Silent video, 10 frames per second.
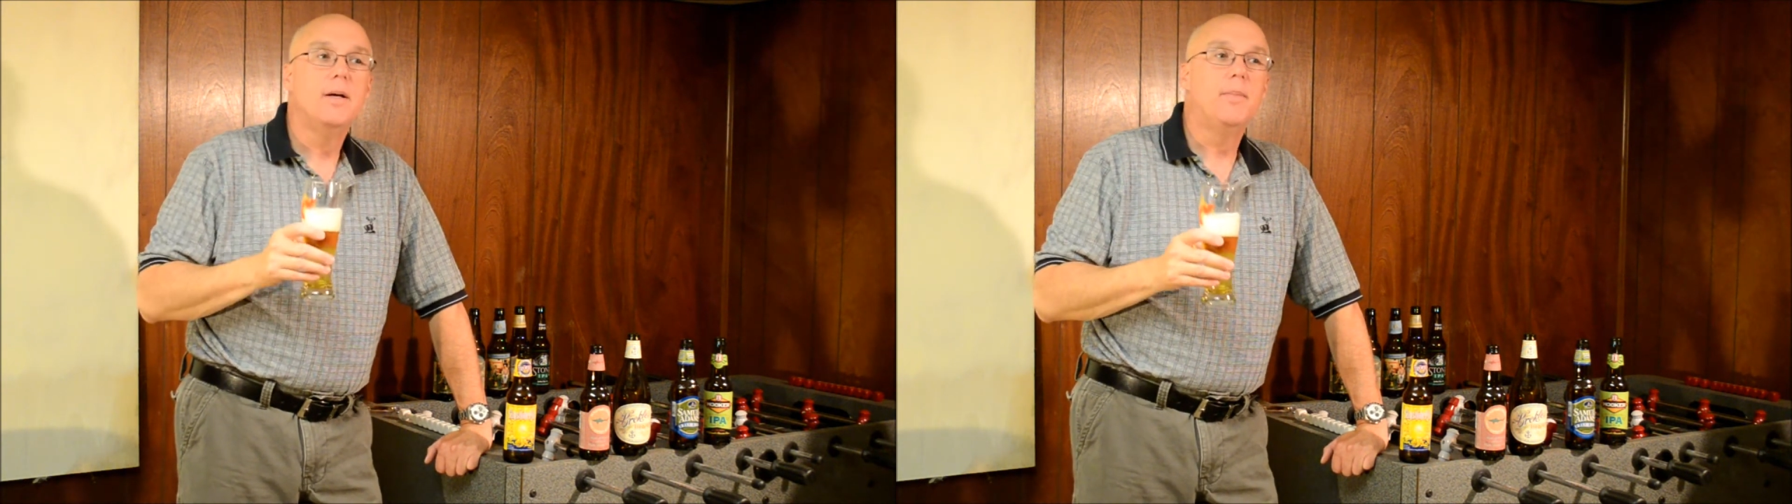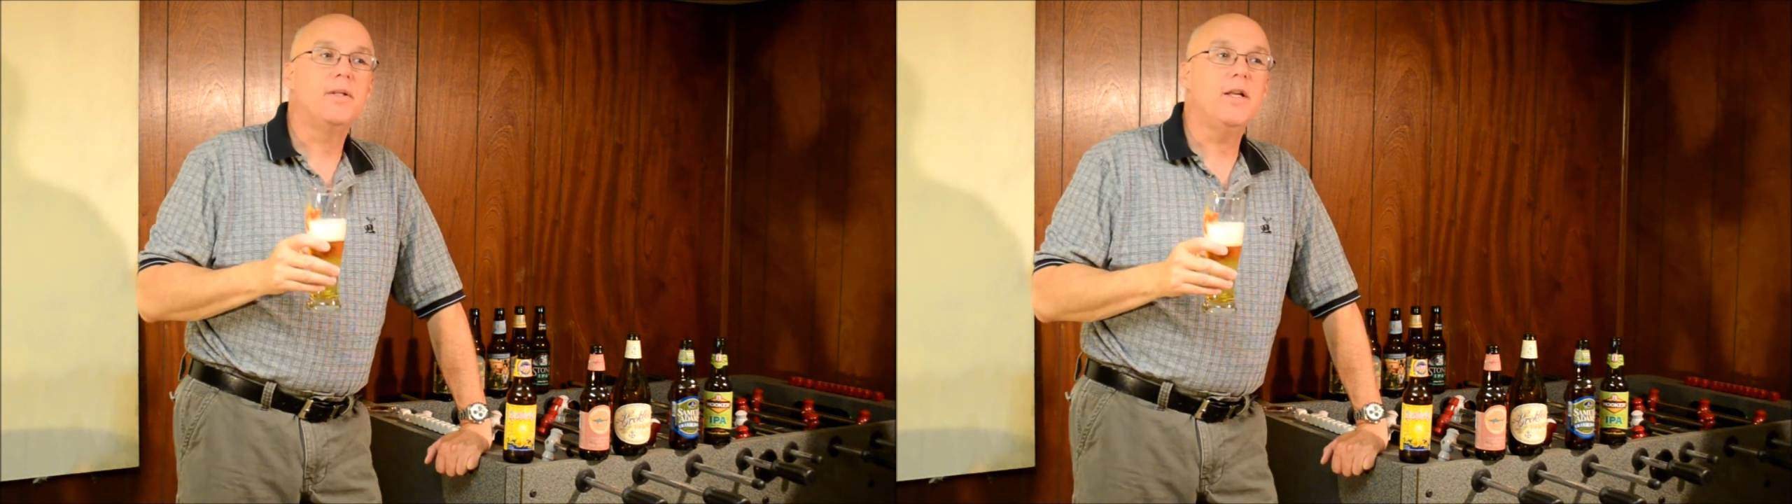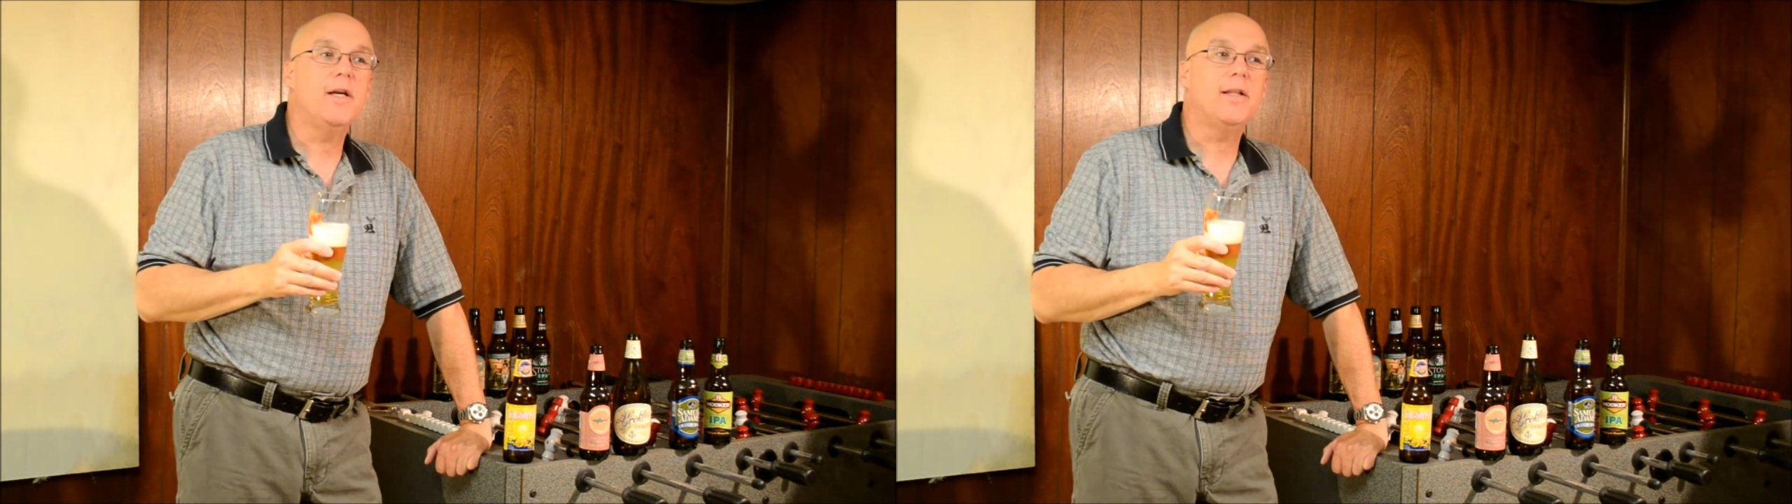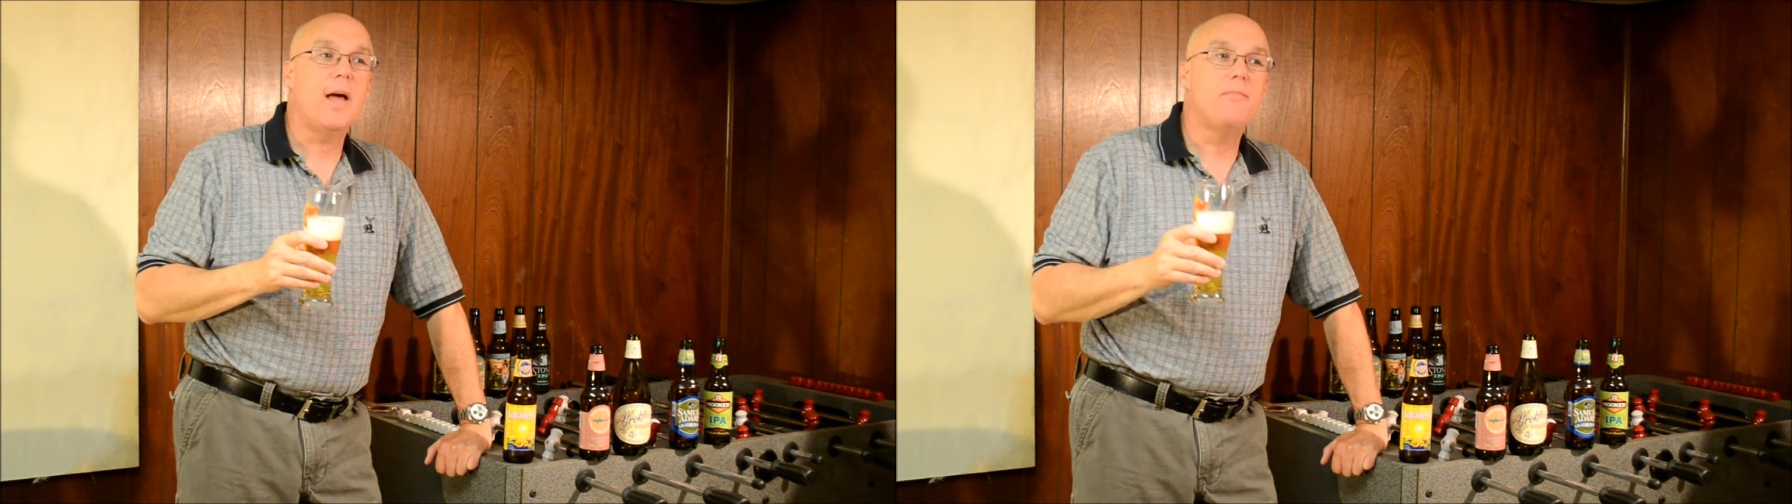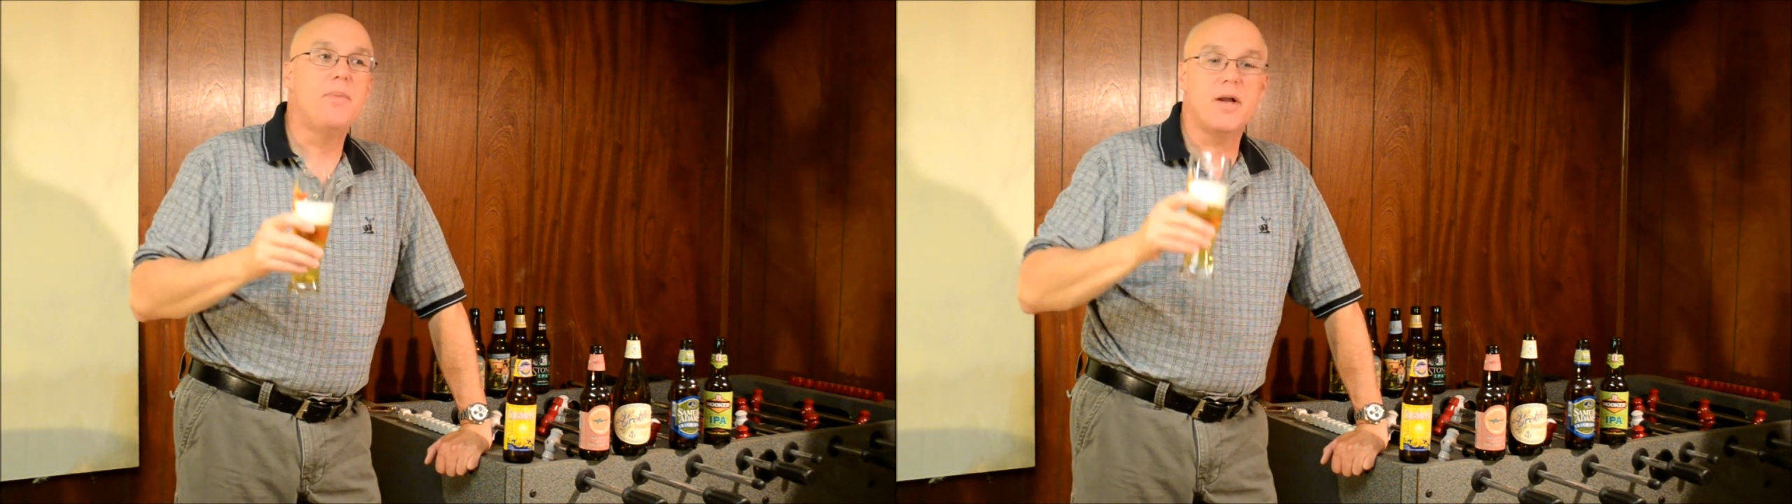but then you get
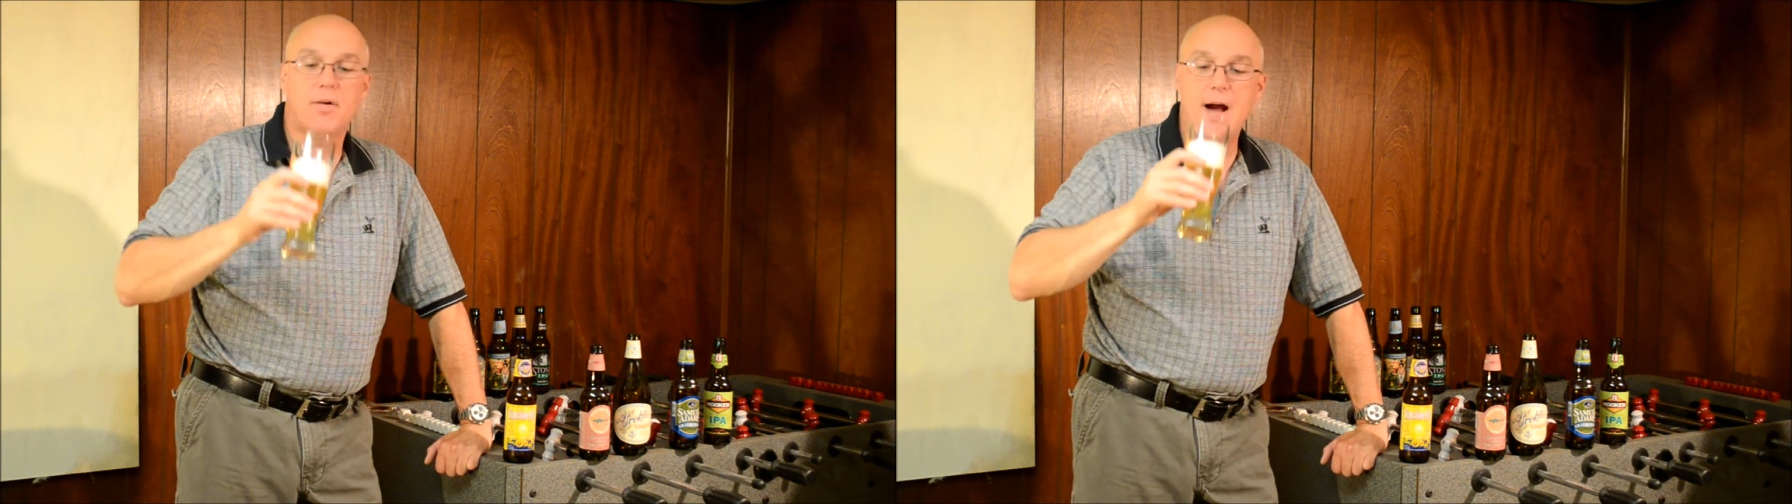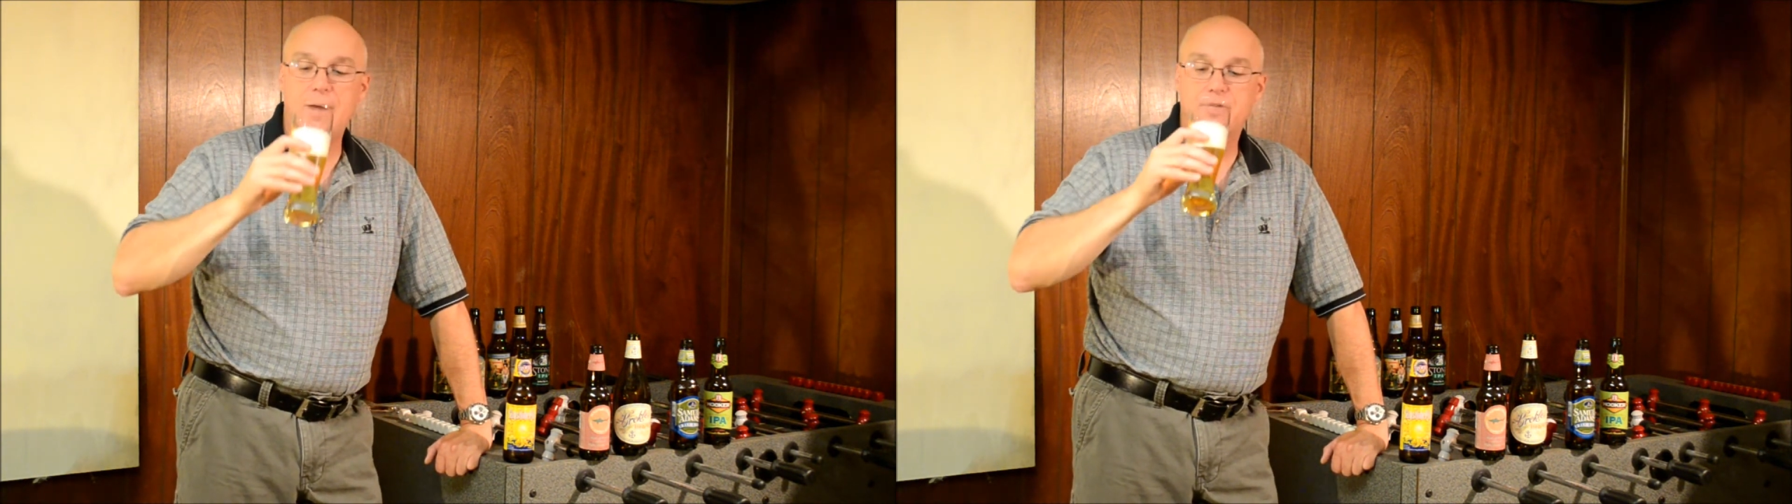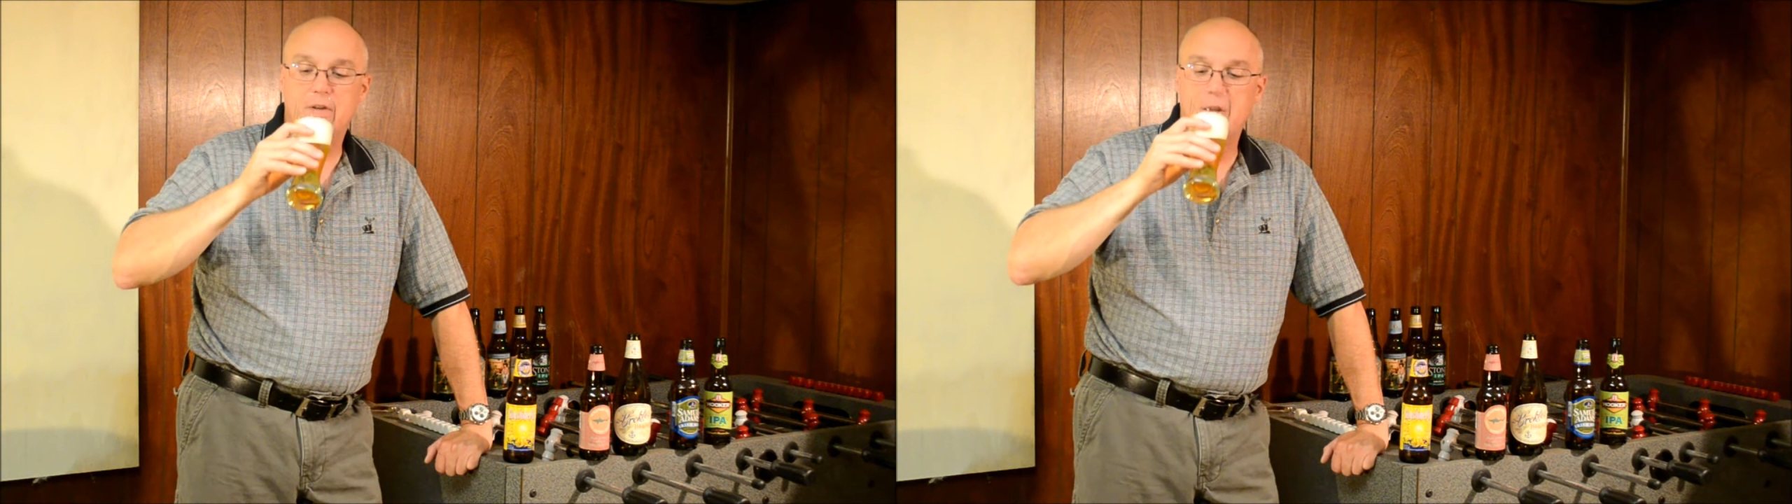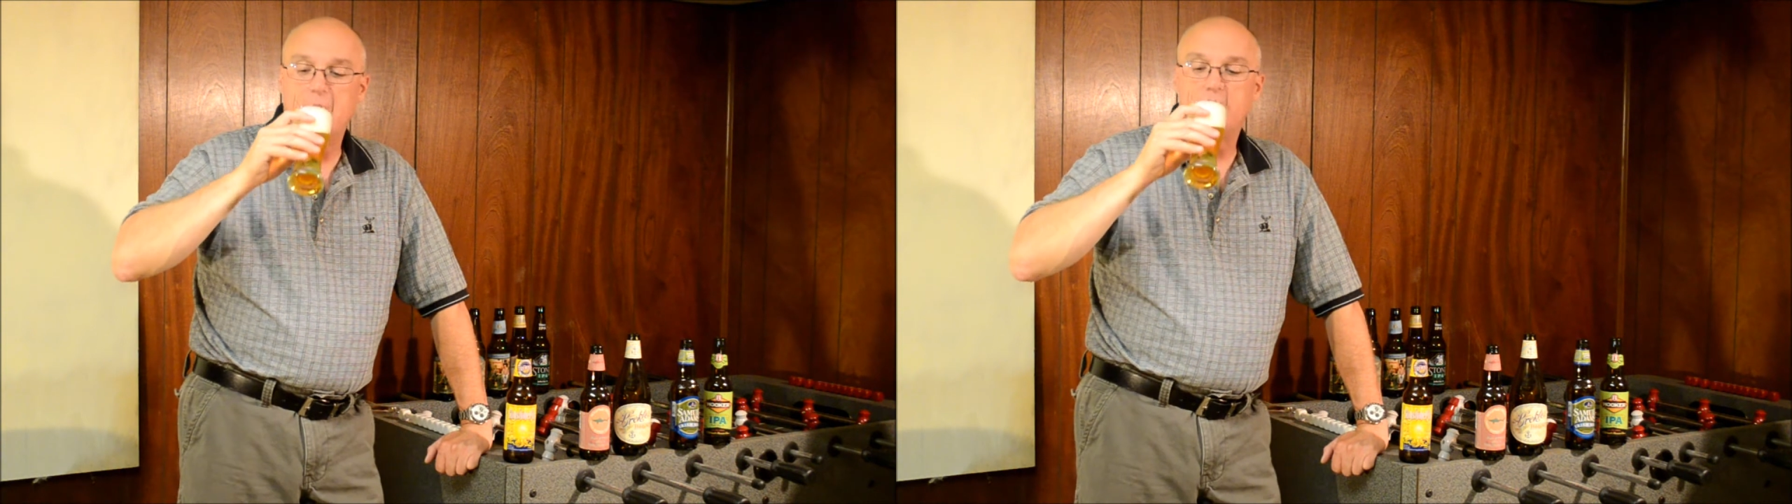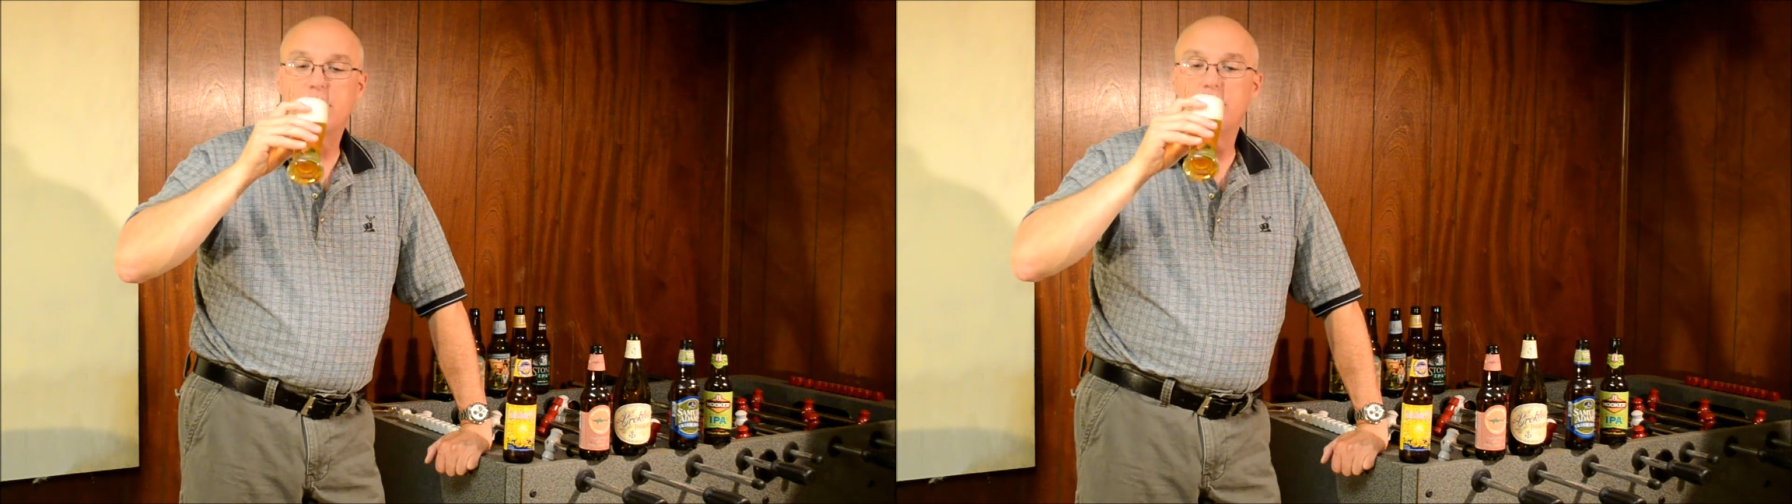that bitter
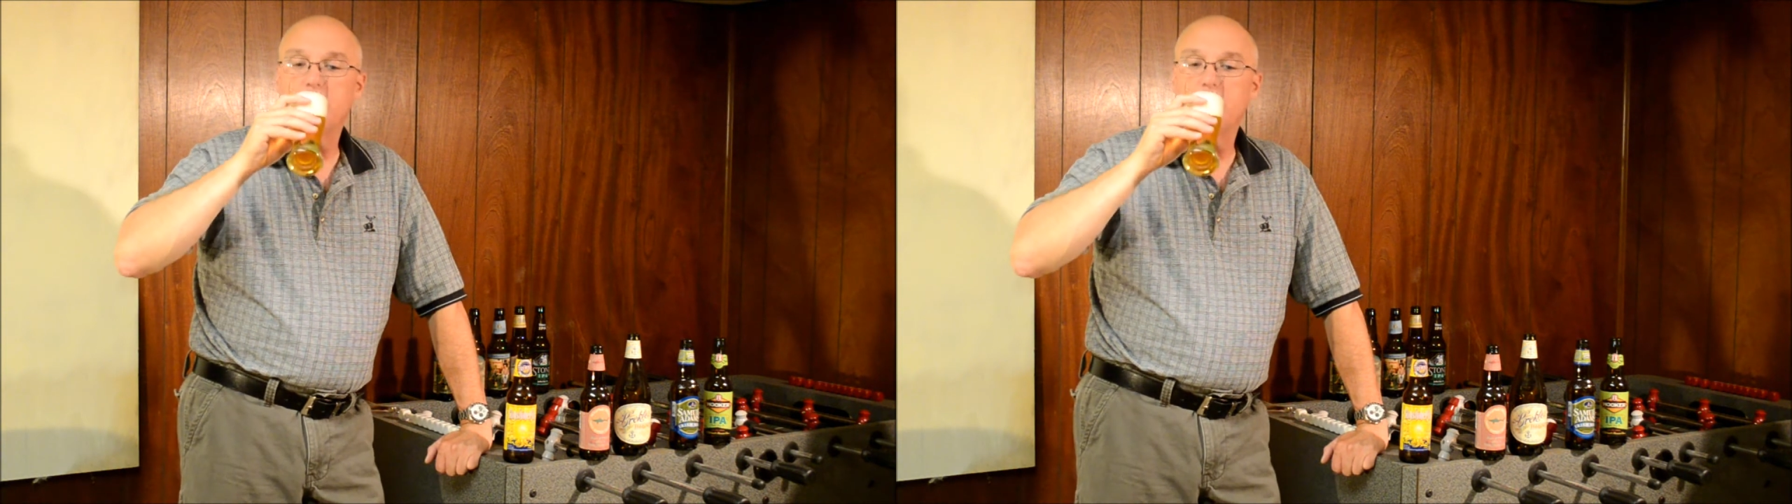aftertaste.